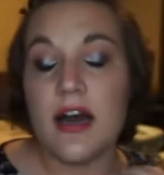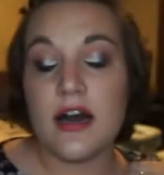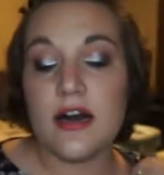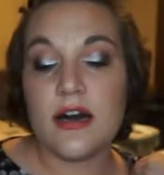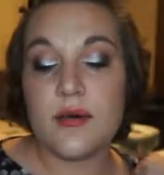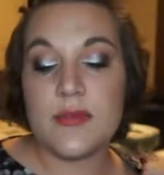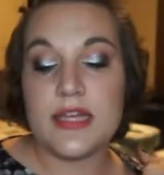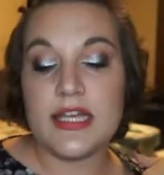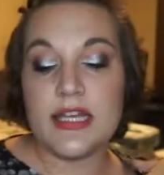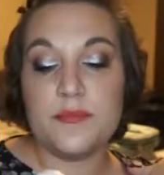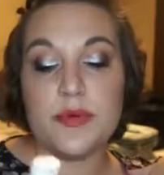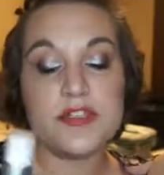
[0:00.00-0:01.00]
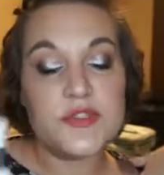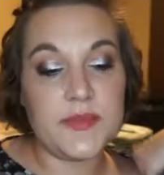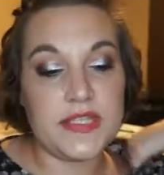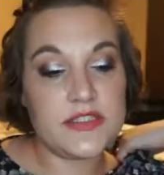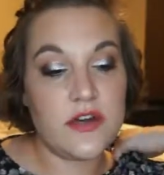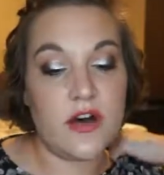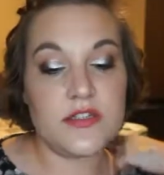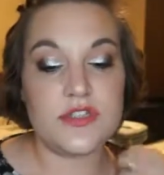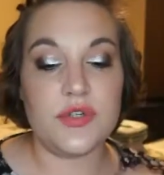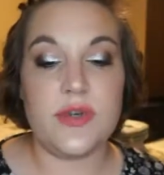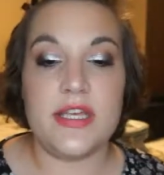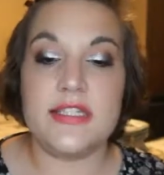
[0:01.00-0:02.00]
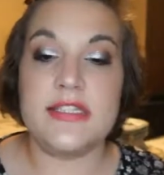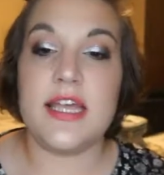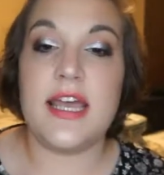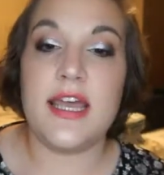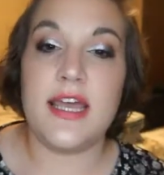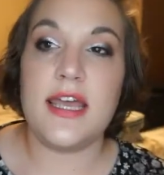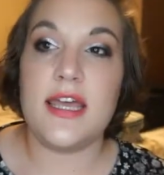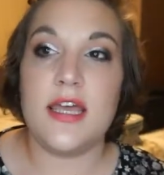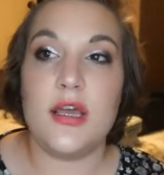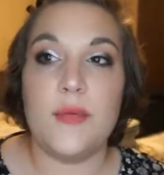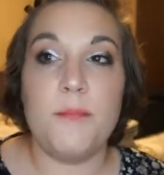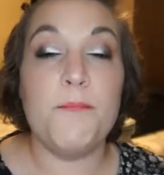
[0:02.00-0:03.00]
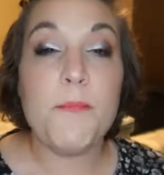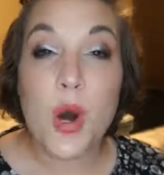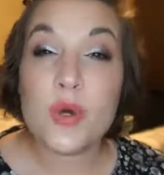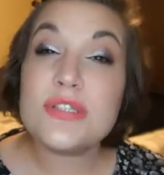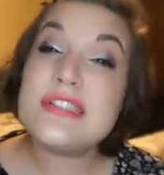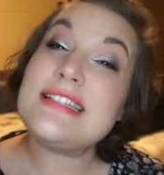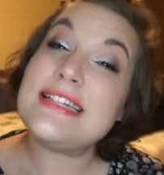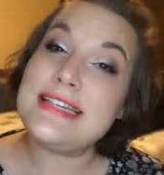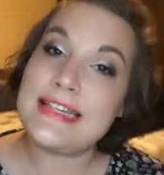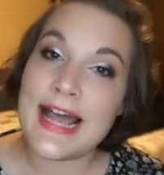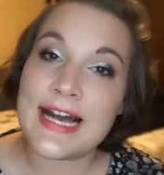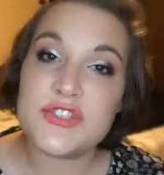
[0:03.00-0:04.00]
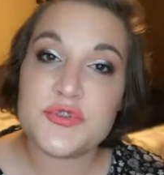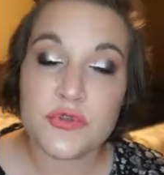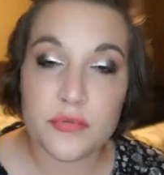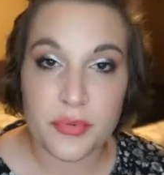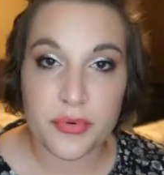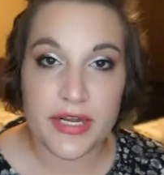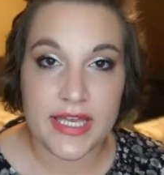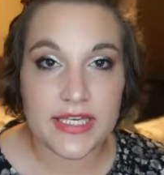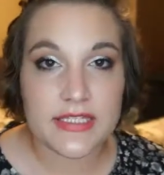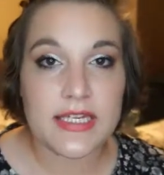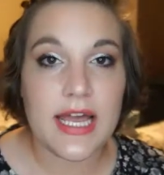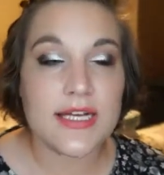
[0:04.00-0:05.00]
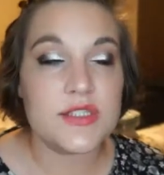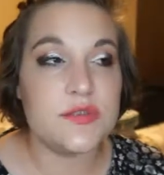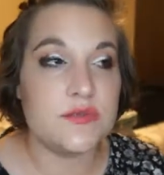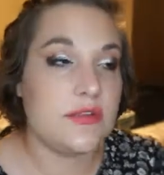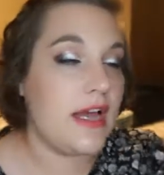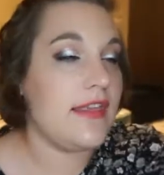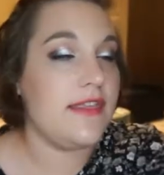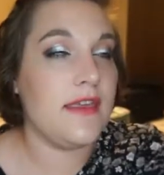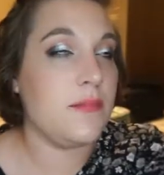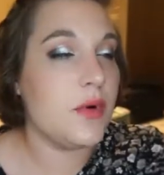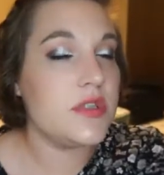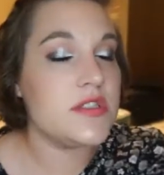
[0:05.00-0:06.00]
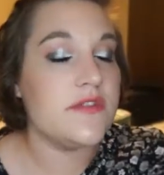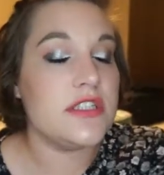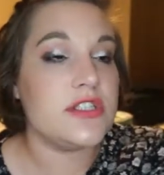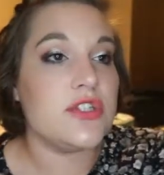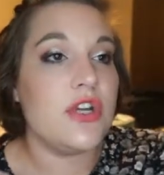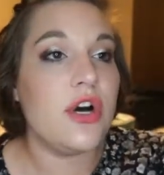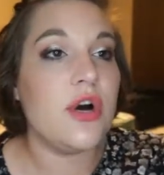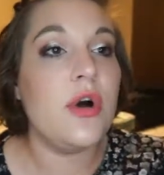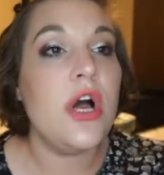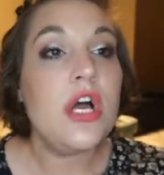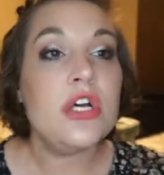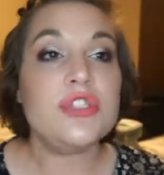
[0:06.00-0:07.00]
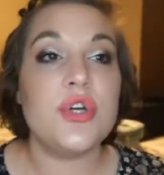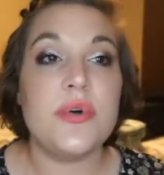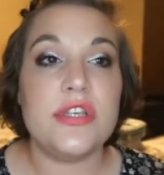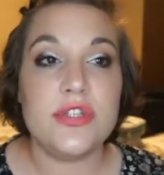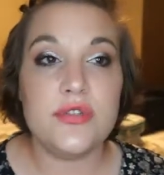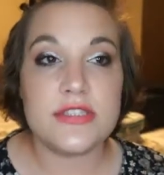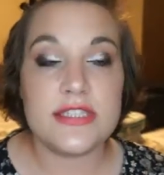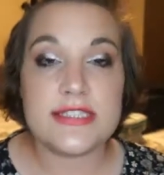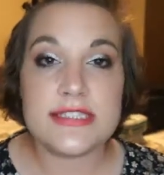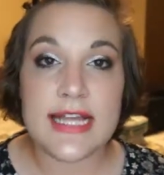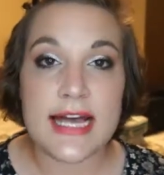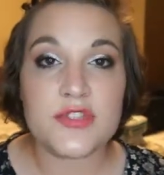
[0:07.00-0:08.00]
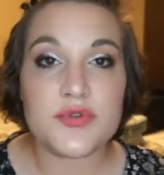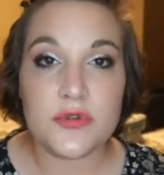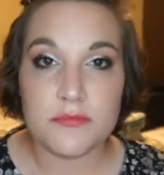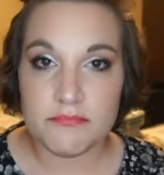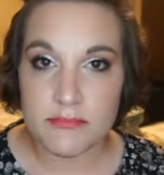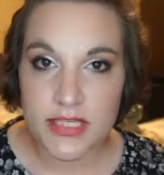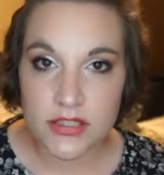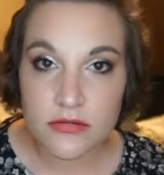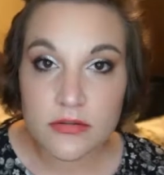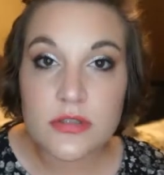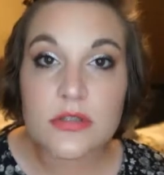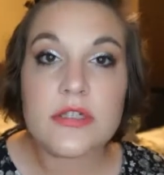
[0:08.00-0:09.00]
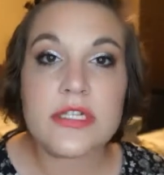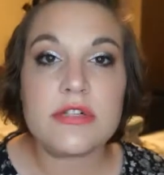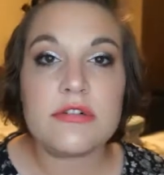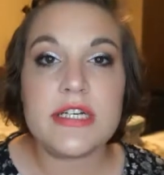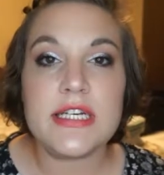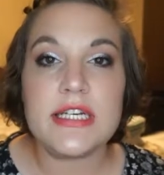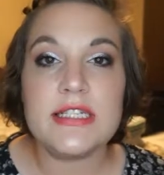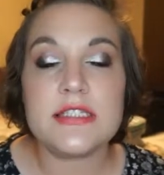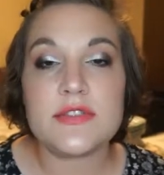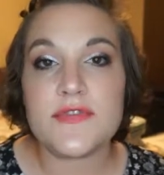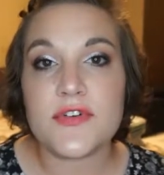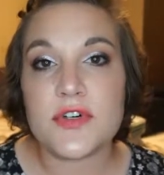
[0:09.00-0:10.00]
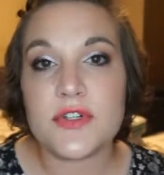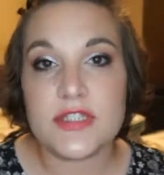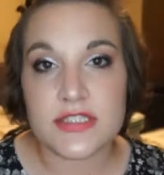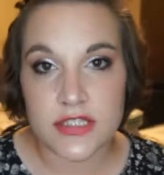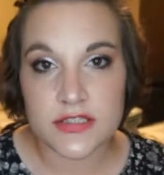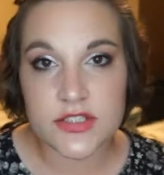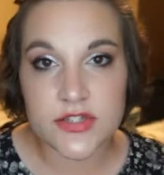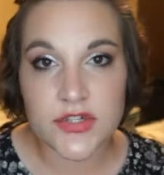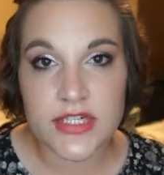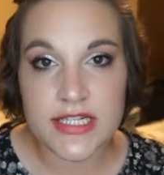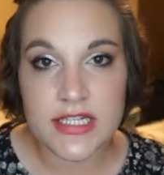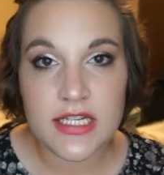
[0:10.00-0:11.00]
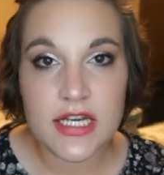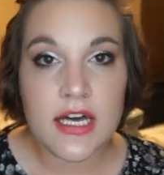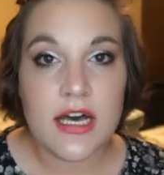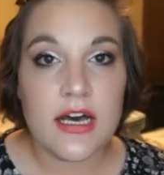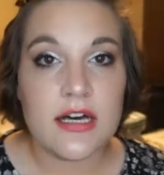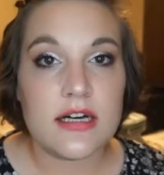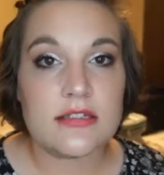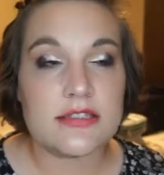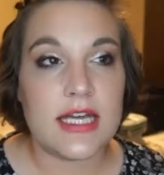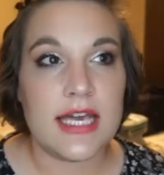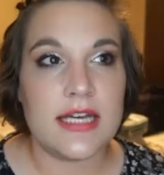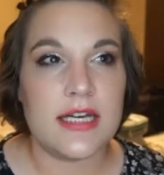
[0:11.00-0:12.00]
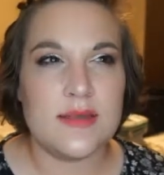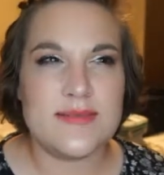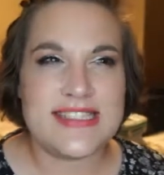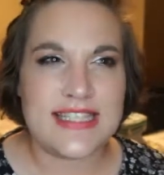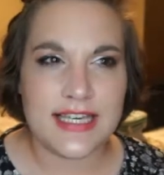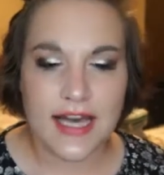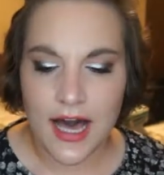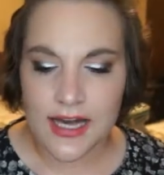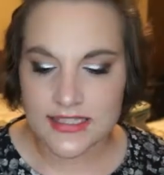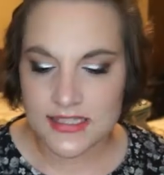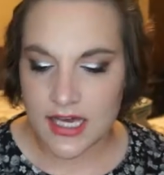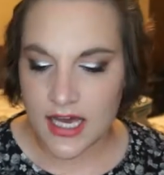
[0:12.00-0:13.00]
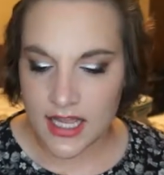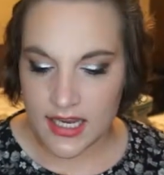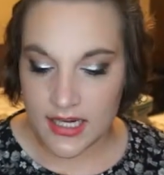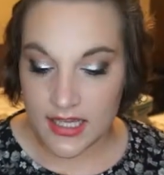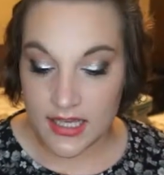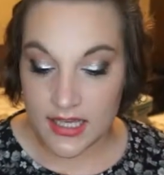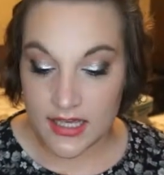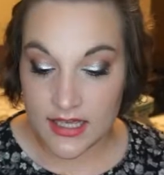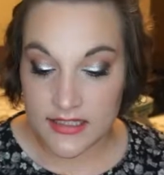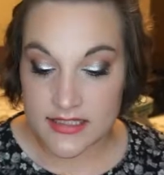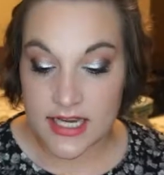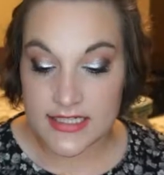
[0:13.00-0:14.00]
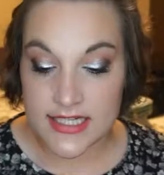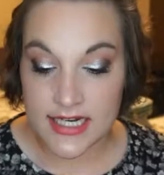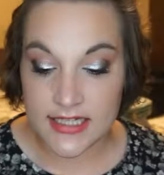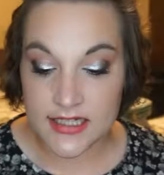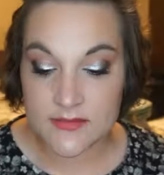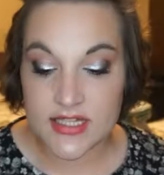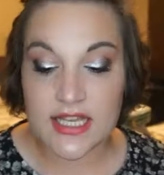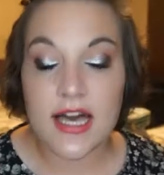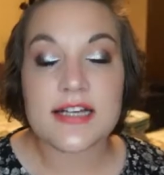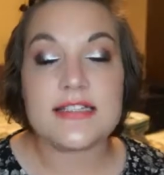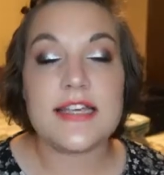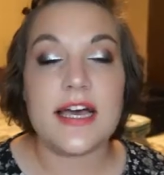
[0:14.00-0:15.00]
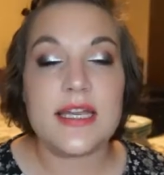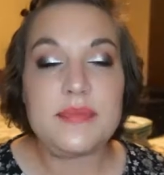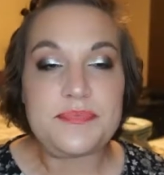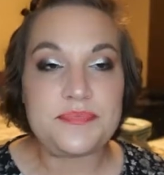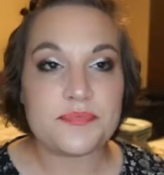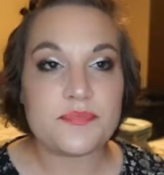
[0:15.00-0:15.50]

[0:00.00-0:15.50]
And Burt's Bees also is a mostly natural brand, as I think most of us know. So it uses natural mineral ingredients for the sunscreen, like zinc oxide and titanium dioxide,